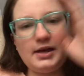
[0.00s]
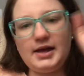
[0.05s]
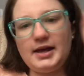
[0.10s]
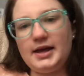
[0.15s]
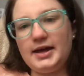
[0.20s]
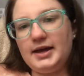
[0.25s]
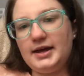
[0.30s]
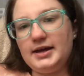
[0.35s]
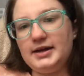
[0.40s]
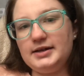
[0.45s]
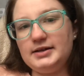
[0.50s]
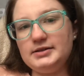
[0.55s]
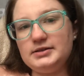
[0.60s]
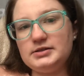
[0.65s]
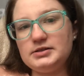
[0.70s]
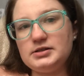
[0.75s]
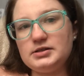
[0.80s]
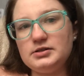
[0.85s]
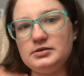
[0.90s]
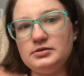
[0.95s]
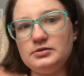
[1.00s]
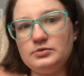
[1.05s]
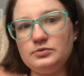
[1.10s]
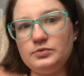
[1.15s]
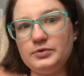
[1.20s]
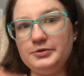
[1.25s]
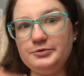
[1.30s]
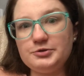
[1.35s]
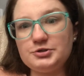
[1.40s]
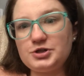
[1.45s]
and
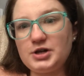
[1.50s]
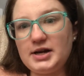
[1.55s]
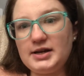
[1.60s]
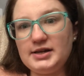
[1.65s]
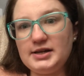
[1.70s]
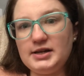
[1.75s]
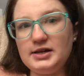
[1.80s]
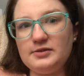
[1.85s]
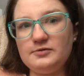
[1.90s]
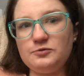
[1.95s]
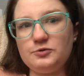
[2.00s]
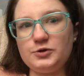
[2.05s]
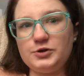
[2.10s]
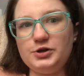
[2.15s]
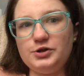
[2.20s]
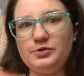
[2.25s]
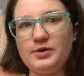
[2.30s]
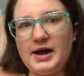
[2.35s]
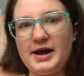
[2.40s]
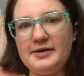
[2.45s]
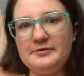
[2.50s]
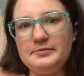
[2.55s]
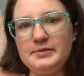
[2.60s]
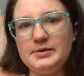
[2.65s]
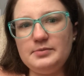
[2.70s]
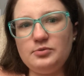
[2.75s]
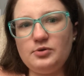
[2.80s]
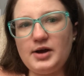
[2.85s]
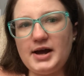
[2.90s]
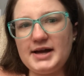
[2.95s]
we will try to get it for you. I have
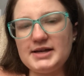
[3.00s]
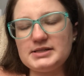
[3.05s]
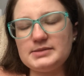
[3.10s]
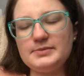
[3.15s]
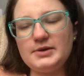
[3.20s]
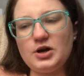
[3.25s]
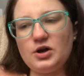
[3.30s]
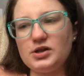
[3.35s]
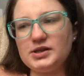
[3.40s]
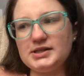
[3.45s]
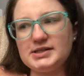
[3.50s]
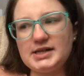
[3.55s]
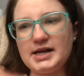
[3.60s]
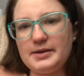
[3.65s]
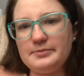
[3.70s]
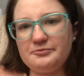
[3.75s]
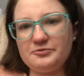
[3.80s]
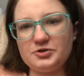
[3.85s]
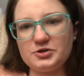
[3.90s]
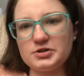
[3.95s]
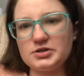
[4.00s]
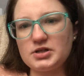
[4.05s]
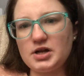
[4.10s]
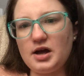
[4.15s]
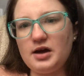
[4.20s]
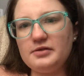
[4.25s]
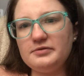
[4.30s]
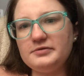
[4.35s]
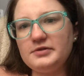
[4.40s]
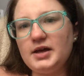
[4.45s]
people ask me all the time for
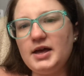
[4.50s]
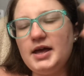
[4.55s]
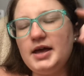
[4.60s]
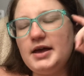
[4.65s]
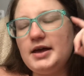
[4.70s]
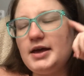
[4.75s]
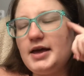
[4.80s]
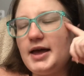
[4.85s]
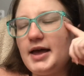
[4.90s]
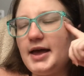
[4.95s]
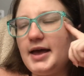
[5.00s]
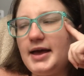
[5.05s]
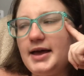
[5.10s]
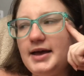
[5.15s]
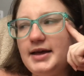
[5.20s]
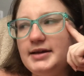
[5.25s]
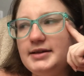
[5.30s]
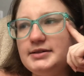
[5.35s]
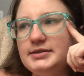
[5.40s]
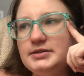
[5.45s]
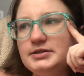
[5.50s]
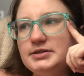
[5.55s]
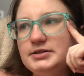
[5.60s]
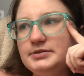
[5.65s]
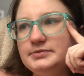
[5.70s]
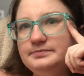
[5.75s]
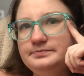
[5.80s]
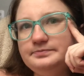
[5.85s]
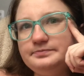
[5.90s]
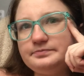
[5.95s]
stuff, and
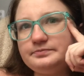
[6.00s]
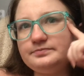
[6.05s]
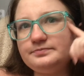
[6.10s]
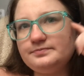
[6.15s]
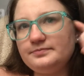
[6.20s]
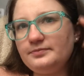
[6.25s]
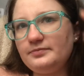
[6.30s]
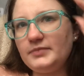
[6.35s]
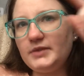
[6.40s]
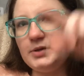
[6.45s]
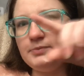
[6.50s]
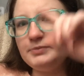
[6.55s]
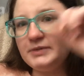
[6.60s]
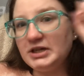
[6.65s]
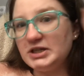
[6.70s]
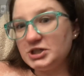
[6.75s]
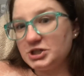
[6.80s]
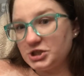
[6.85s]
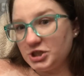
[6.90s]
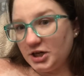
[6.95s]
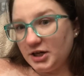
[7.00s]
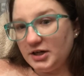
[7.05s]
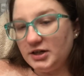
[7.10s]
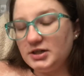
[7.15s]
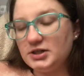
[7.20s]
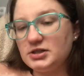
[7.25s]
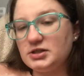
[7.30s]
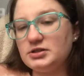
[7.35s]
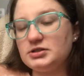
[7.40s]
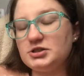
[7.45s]
I'm going
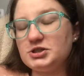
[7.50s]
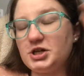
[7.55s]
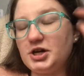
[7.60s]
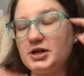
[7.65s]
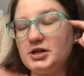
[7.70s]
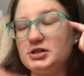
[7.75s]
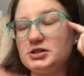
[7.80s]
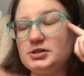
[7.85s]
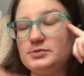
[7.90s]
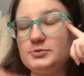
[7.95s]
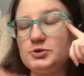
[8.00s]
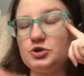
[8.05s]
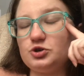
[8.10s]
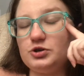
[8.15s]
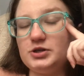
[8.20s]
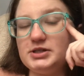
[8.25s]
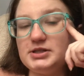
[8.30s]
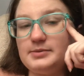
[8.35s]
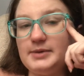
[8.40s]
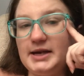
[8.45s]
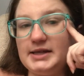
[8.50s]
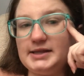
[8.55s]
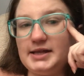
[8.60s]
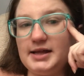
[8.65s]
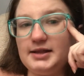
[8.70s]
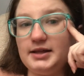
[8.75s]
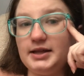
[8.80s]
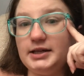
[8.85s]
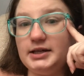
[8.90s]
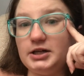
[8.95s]
to share some stories about
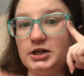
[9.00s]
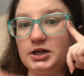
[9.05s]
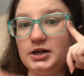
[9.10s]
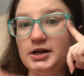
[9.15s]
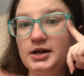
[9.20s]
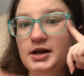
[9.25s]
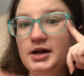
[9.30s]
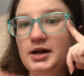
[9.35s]
that later.